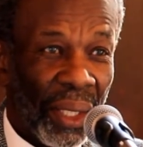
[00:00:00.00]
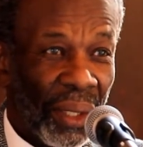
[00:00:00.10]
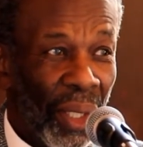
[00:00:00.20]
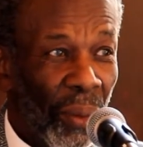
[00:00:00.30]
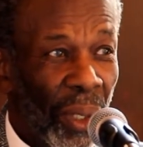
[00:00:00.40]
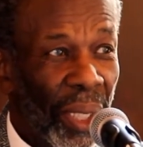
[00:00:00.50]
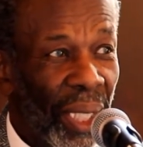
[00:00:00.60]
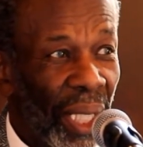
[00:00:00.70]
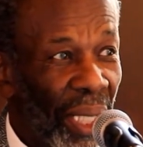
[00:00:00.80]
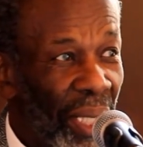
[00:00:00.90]
Then one
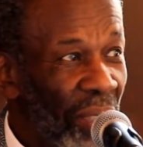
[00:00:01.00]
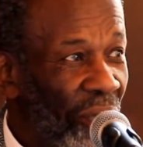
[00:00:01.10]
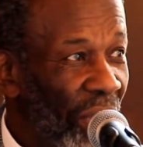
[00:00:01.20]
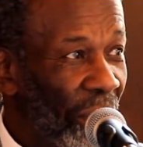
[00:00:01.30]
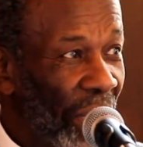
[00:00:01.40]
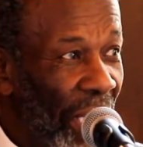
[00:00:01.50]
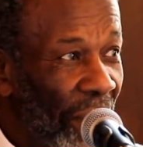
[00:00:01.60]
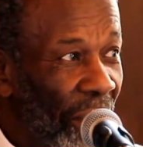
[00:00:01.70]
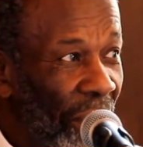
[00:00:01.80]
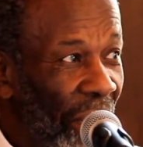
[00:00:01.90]
day I learned from
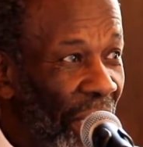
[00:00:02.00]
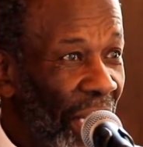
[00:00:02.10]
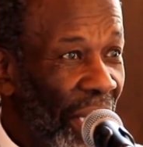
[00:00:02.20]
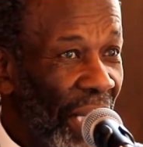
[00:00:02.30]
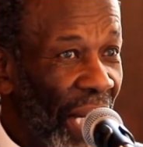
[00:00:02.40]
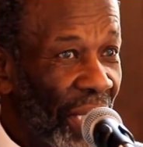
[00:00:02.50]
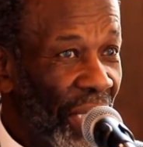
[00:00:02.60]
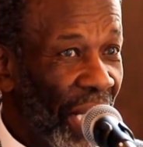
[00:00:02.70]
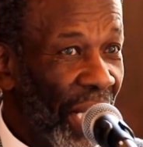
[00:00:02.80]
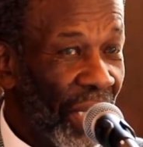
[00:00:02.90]
them that
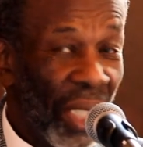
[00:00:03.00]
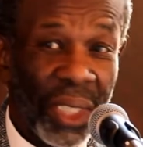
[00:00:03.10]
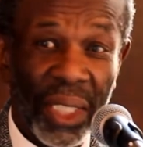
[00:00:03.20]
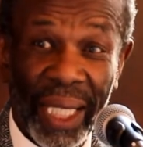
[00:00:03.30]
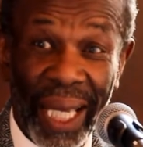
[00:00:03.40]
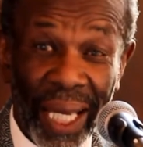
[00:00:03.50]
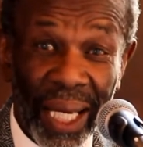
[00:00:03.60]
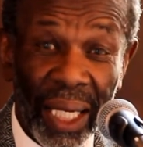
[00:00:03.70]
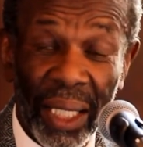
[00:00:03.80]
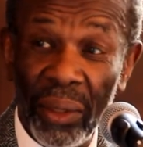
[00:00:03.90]
Dr.
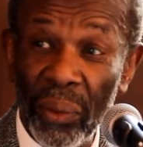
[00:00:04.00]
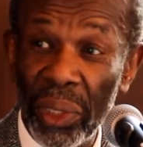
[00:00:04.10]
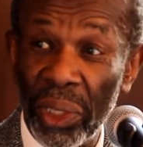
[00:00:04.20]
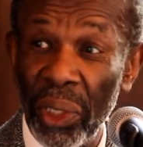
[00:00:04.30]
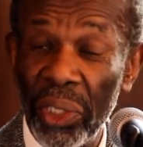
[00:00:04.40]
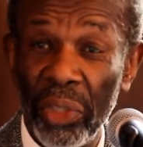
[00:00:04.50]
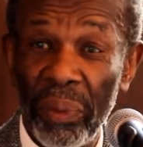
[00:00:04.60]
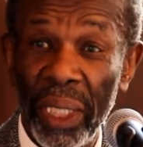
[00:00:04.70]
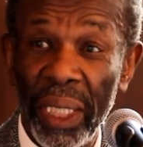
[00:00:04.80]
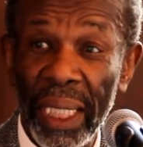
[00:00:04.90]
King was going to
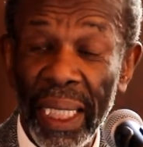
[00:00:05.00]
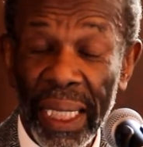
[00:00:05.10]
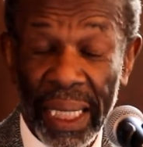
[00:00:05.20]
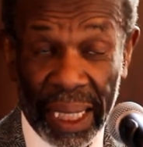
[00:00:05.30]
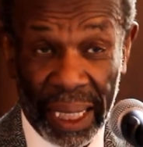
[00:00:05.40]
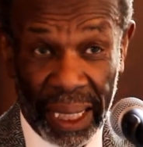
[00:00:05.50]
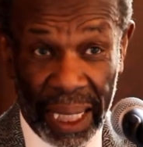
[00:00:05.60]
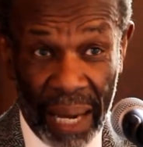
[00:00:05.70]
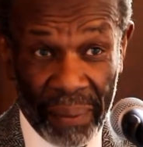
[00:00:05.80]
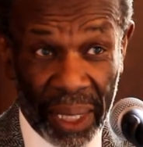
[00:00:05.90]
be
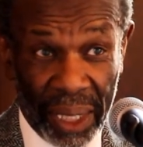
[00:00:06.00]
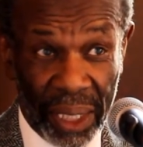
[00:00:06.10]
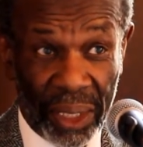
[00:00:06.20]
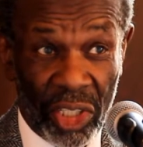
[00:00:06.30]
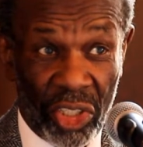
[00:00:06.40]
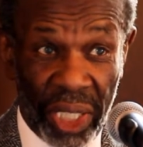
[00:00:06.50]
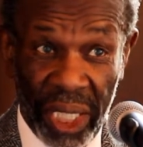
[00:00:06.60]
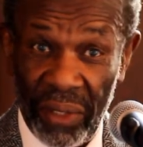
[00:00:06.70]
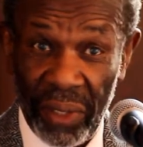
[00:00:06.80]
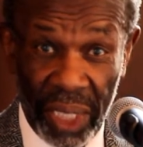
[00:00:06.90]
coming in the
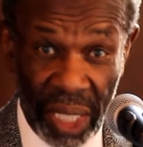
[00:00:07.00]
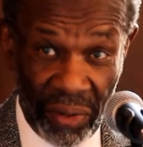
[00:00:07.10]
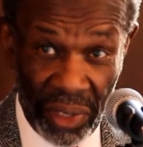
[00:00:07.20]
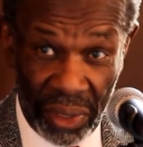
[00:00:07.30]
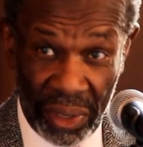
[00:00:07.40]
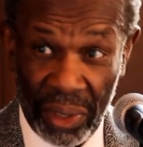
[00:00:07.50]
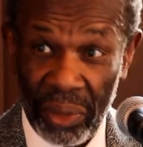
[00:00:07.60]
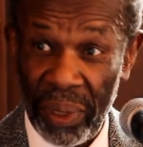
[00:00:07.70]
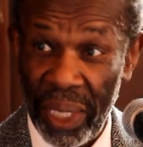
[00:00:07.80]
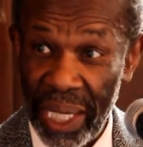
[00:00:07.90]
general area. To
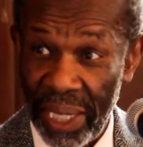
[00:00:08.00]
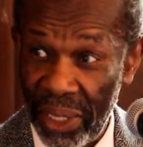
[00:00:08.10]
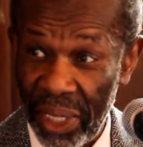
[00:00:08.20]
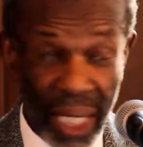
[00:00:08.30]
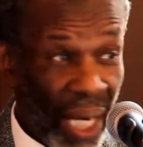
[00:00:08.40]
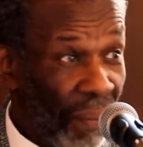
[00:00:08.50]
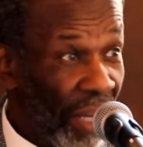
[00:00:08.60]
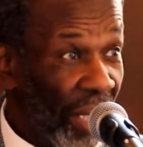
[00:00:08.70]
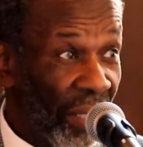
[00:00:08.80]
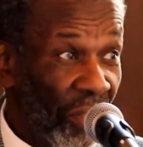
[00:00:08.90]
be honest, I'm
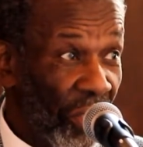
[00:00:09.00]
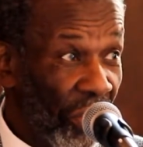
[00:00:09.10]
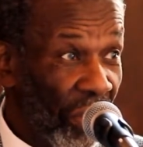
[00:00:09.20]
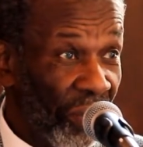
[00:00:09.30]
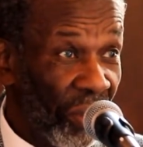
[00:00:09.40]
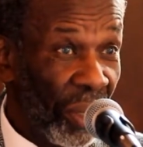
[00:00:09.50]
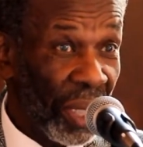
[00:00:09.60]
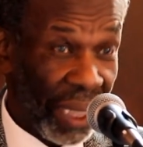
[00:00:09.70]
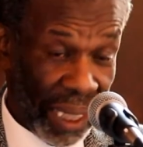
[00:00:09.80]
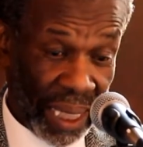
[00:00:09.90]
not even sure
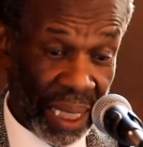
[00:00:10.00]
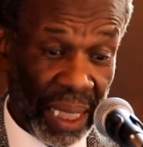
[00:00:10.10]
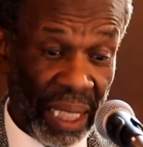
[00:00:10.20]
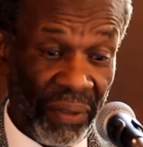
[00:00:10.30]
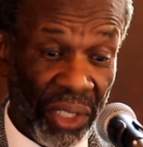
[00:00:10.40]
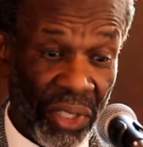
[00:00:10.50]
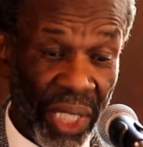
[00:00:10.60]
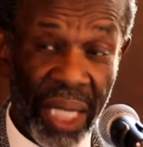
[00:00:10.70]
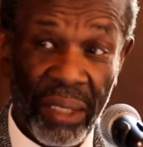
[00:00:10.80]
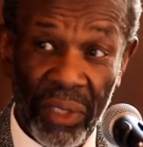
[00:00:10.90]
if the
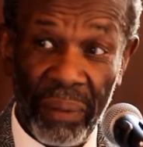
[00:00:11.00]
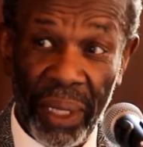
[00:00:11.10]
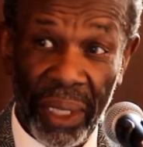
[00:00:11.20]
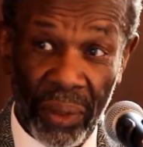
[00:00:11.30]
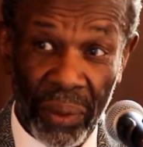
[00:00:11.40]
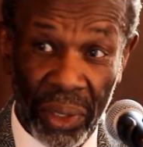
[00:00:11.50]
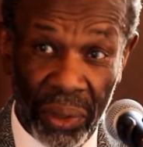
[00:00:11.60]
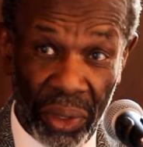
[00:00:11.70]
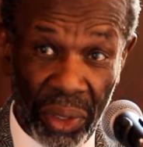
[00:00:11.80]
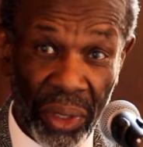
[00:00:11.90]
site of the meeting was
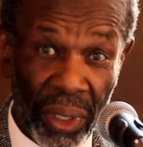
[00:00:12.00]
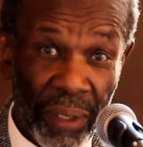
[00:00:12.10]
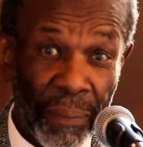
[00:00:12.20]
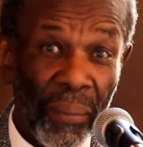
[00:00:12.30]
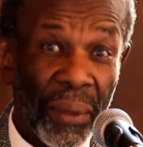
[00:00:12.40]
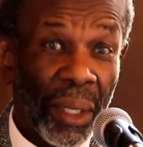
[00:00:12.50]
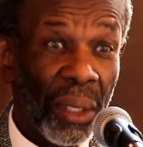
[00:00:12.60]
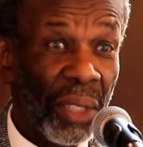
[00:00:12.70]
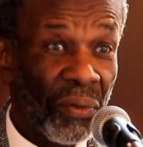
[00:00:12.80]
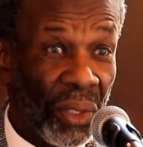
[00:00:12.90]
New York
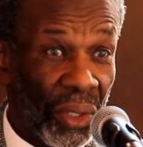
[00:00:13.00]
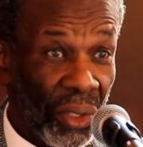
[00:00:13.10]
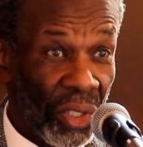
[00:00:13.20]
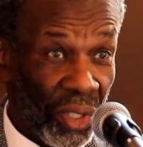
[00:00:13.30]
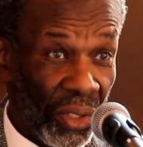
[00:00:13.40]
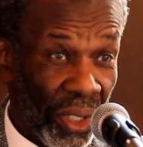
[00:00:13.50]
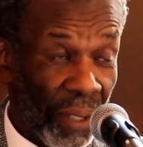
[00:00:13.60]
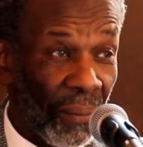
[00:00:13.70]
or it was New Jersey.